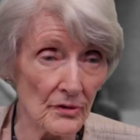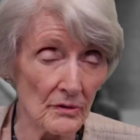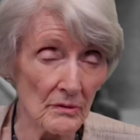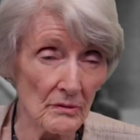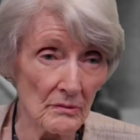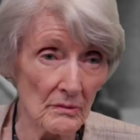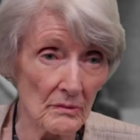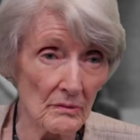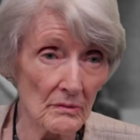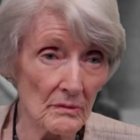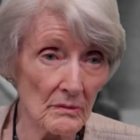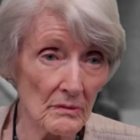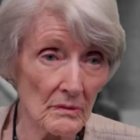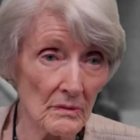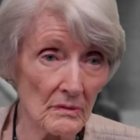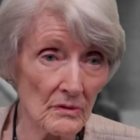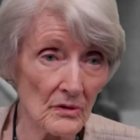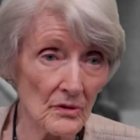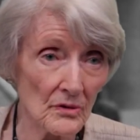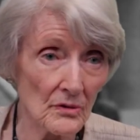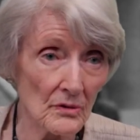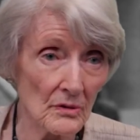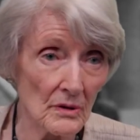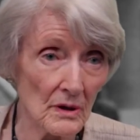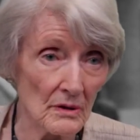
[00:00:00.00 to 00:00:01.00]
and
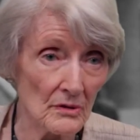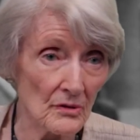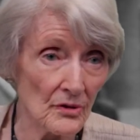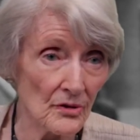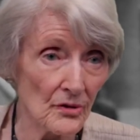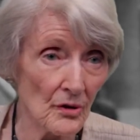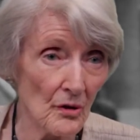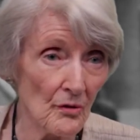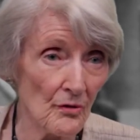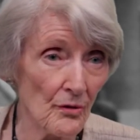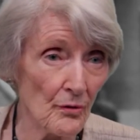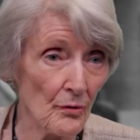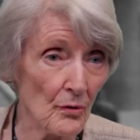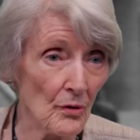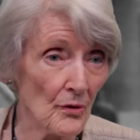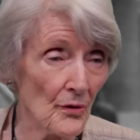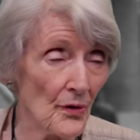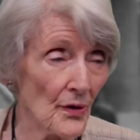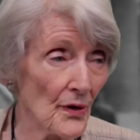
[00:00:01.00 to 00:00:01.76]
mm. and so forth.